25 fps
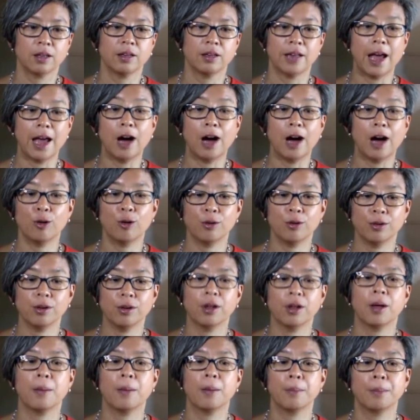Now,
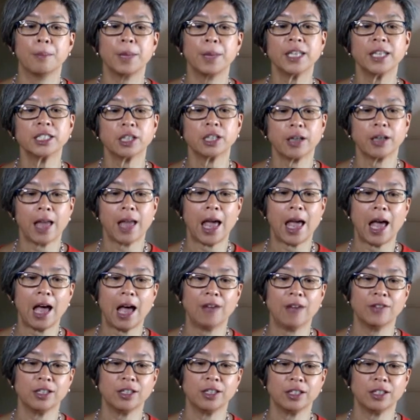based on
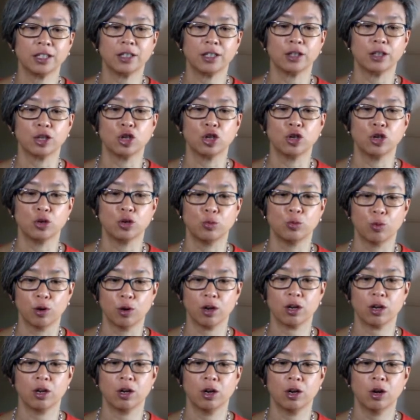having done the good
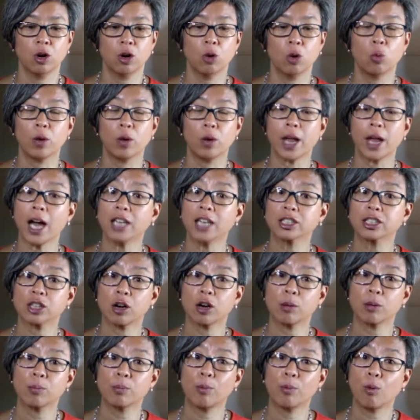work, we
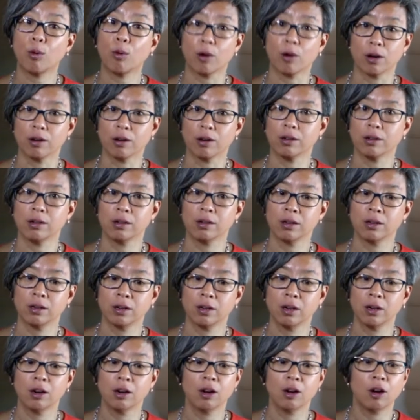ask our board,
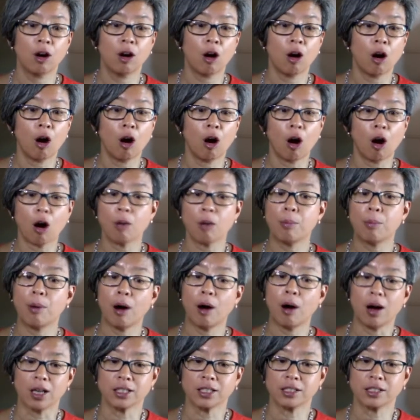our
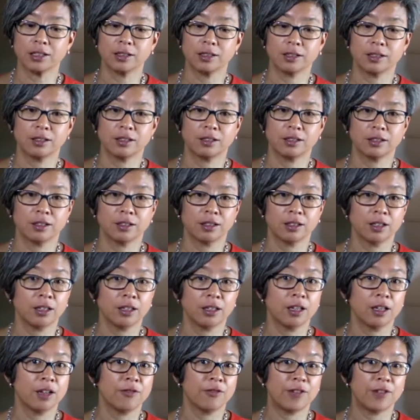boss,
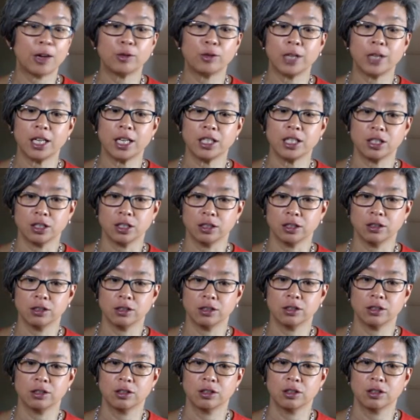
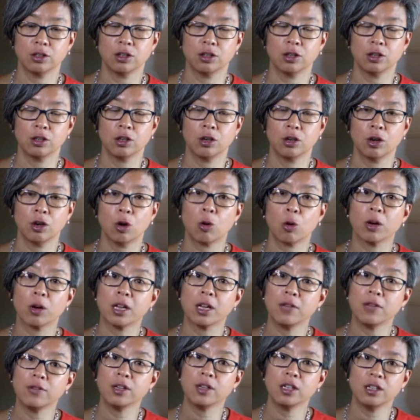foundations, or
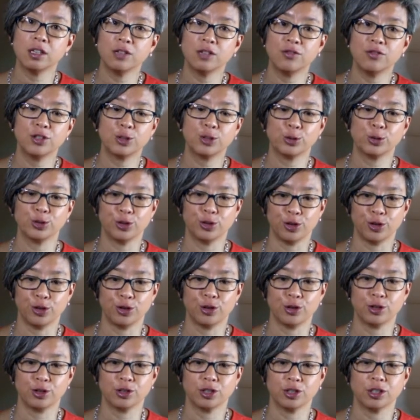even individual
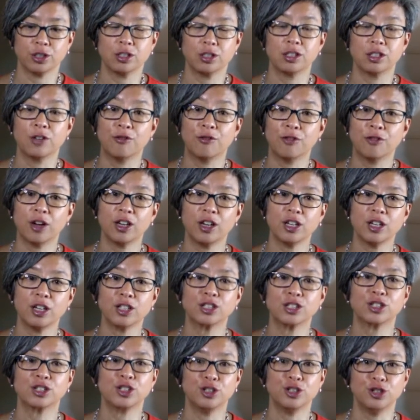donors to fund
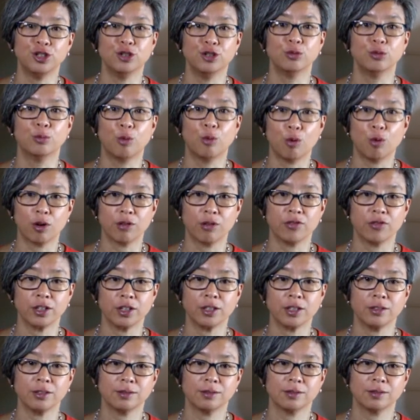us to do more of
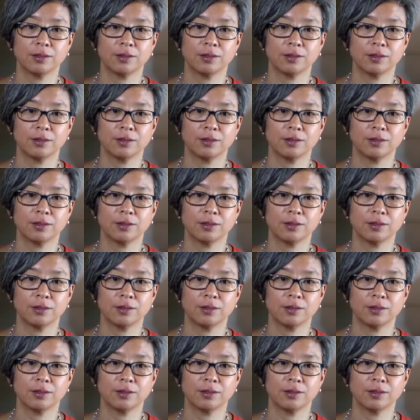it.